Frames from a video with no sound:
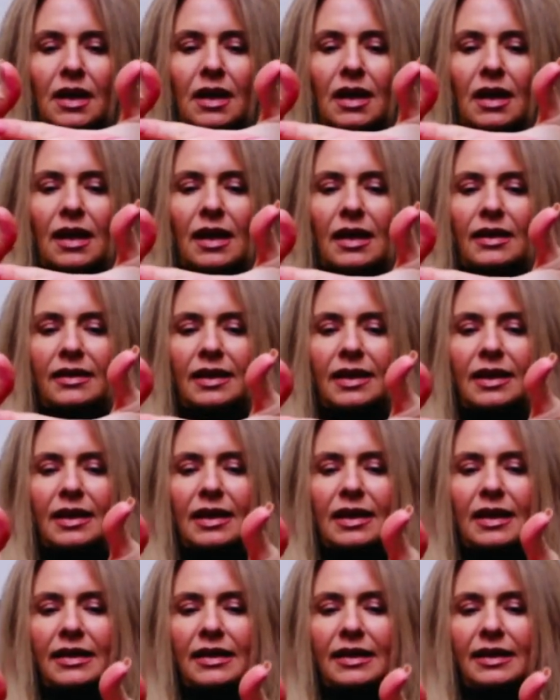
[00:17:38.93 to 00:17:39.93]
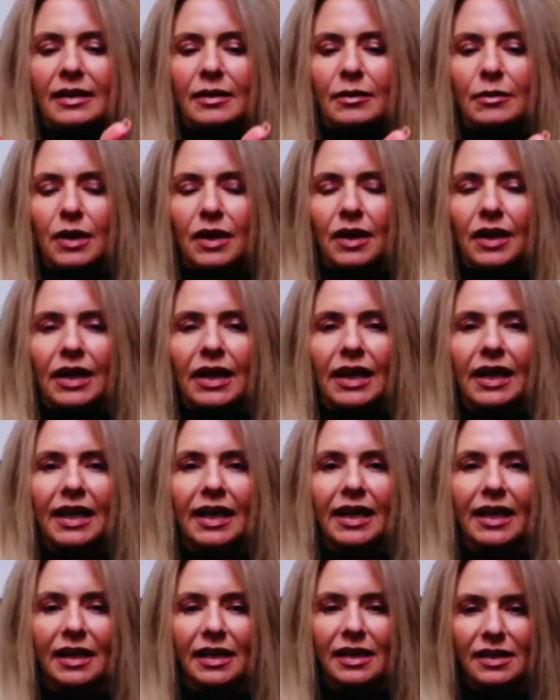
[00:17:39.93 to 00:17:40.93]
and then we're going to
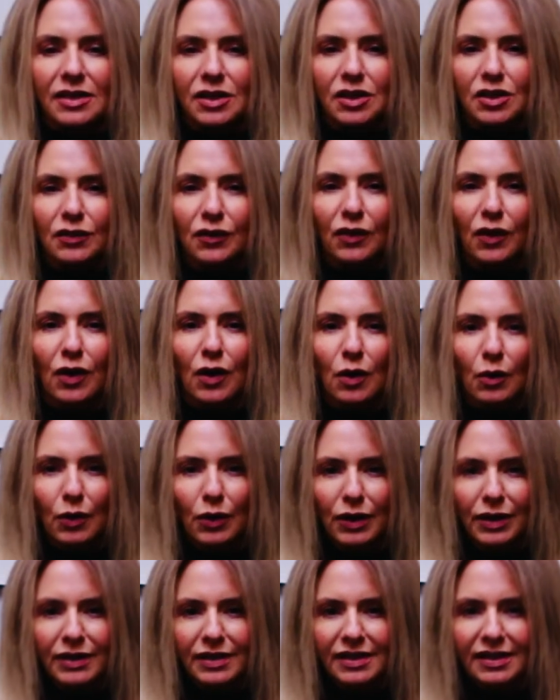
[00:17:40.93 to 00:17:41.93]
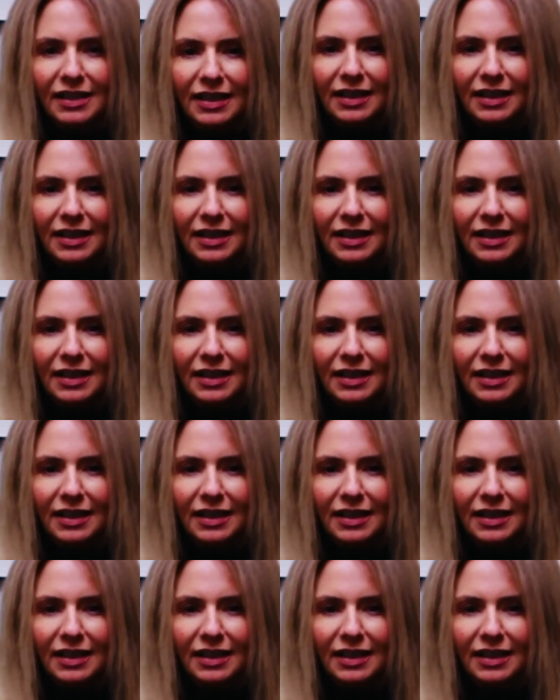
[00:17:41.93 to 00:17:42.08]
hinge forwards,